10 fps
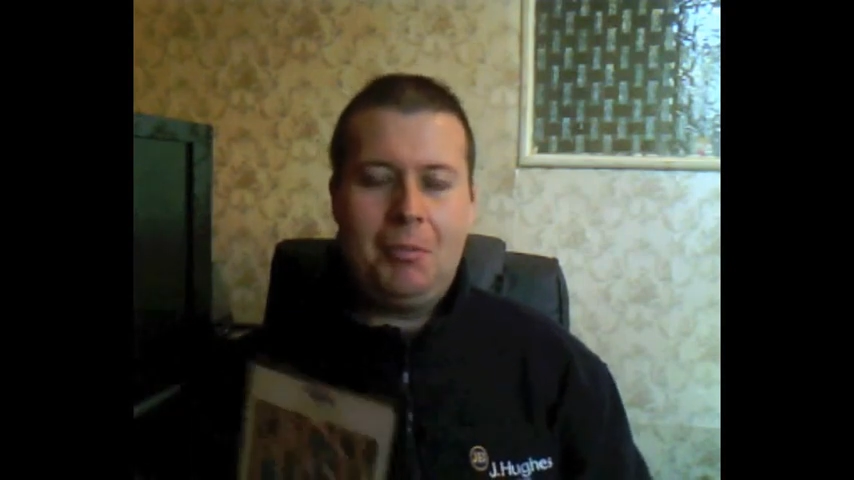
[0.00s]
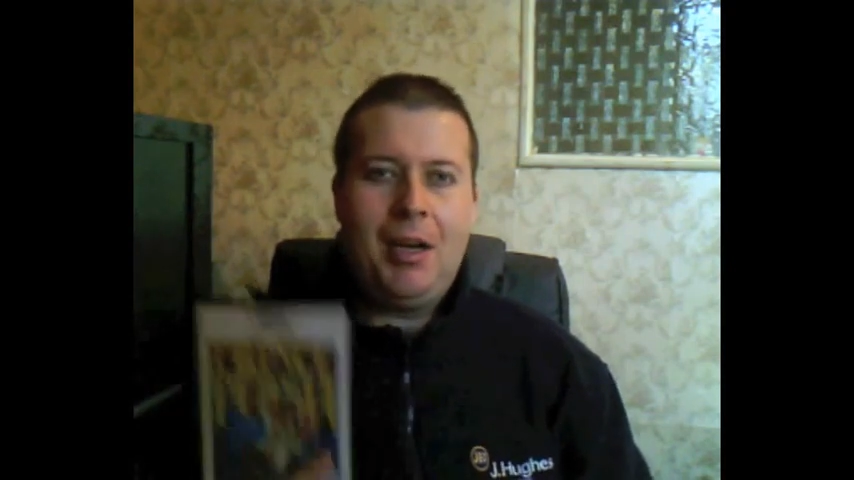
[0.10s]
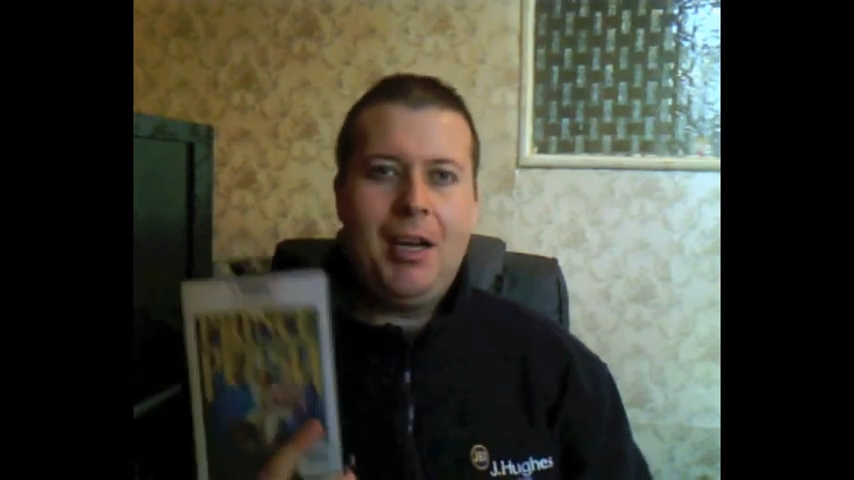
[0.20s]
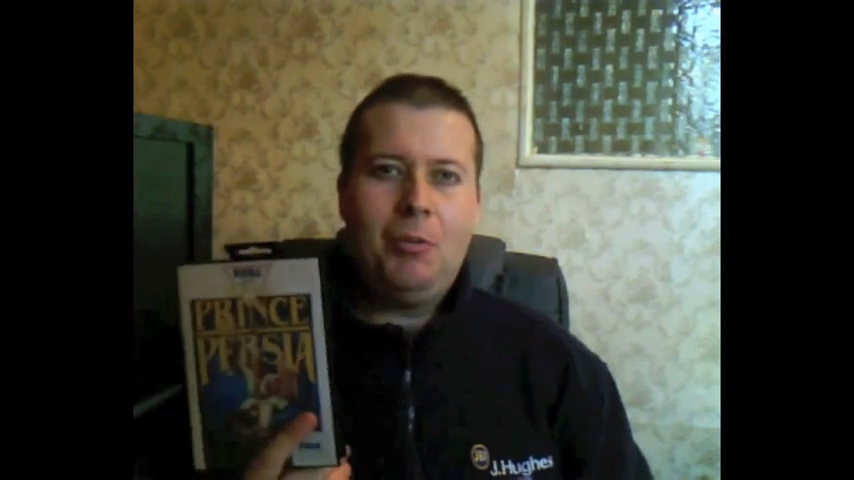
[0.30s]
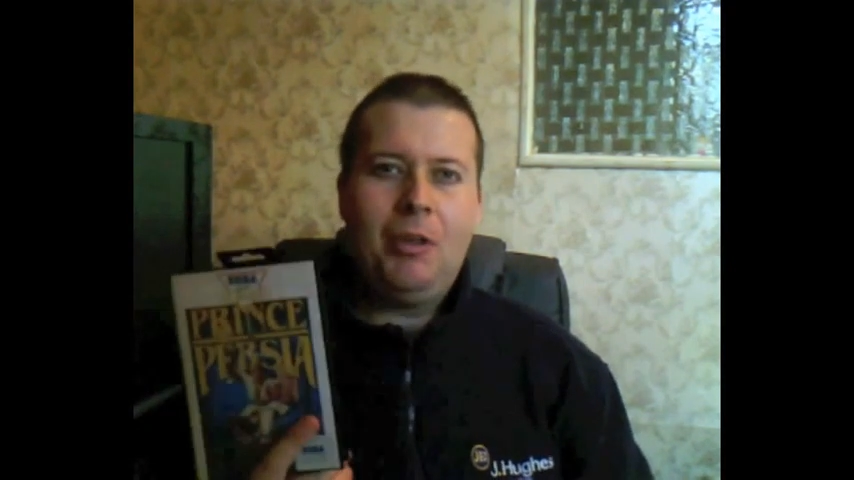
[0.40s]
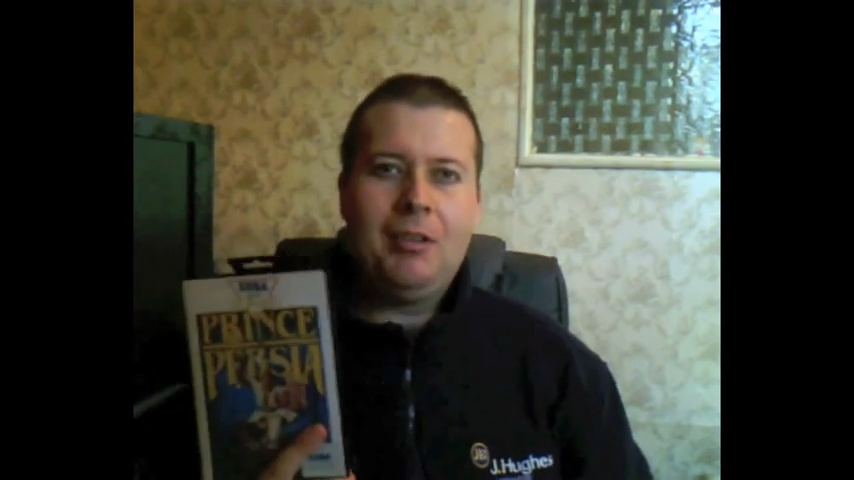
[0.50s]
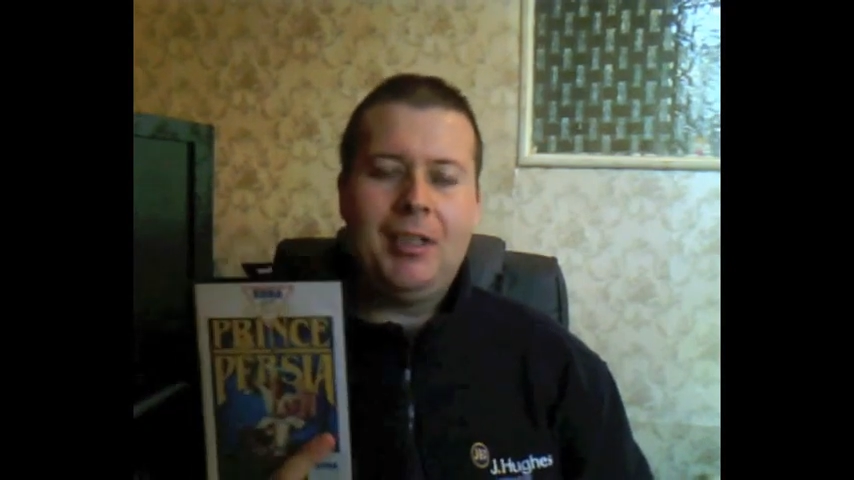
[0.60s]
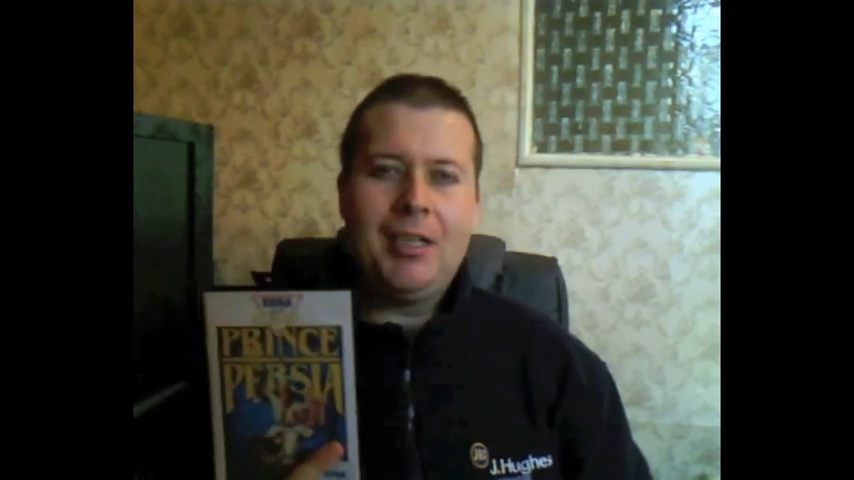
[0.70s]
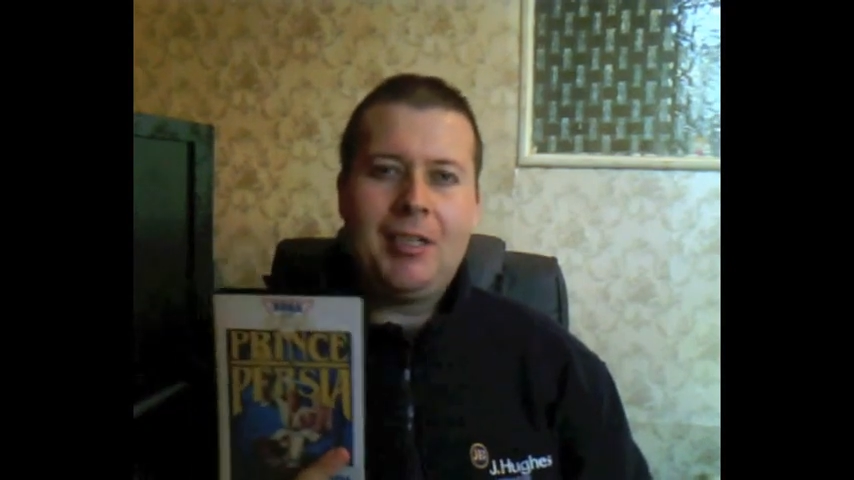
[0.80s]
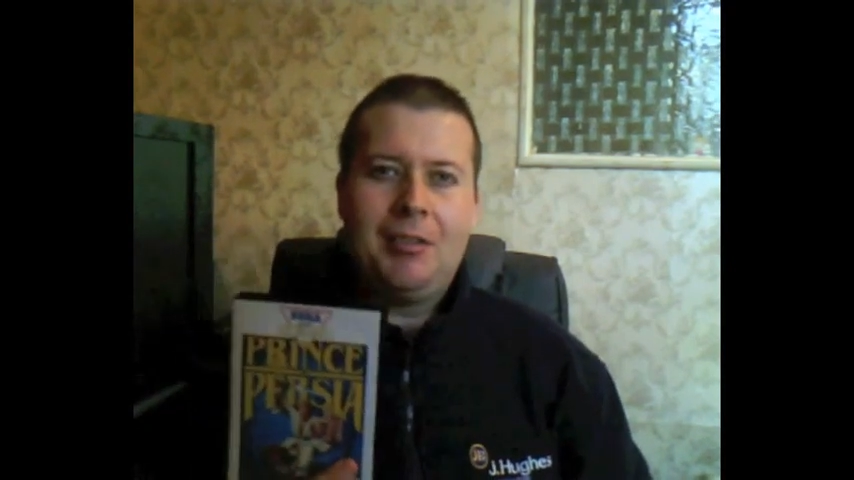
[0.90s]
but I
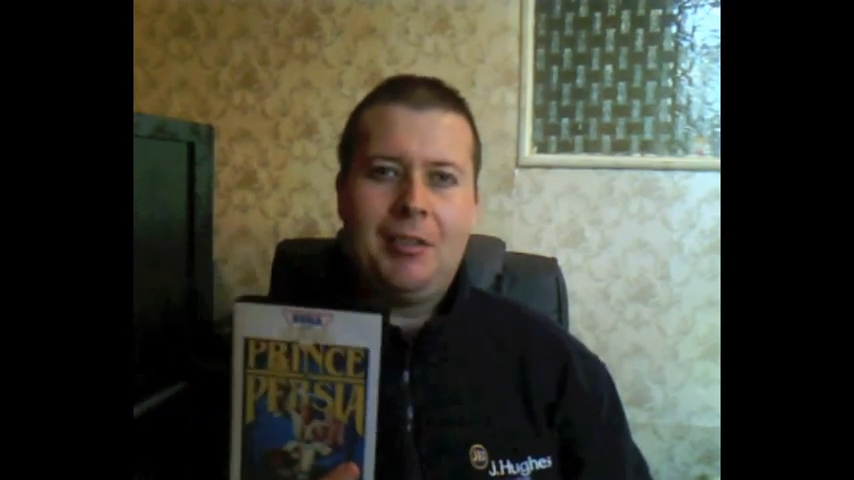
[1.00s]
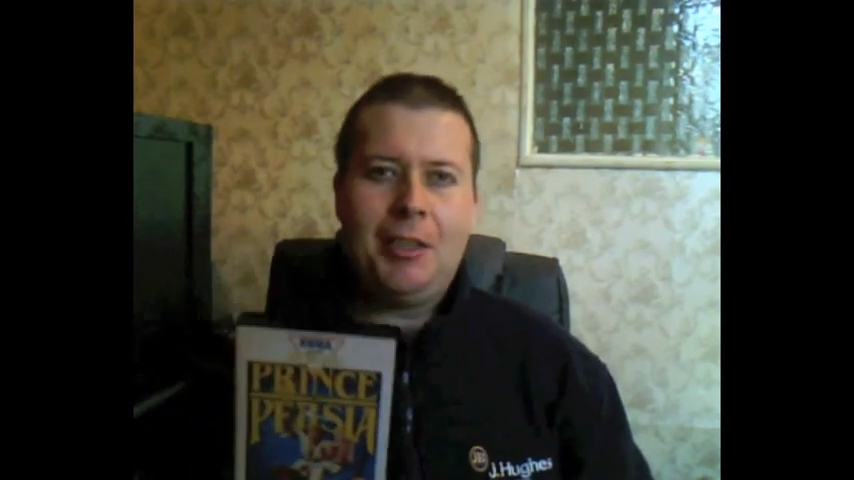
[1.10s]
won this